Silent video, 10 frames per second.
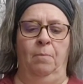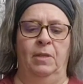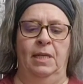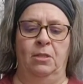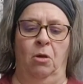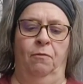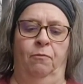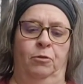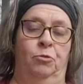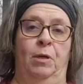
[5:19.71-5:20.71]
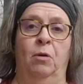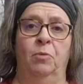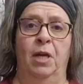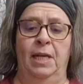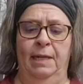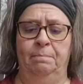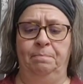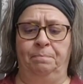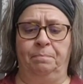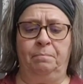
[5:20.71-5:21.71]
These are for trail running
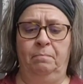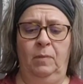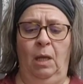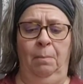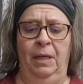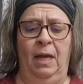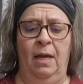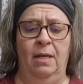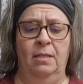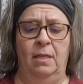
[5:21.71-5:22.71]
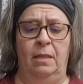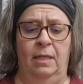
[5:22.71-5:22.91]
because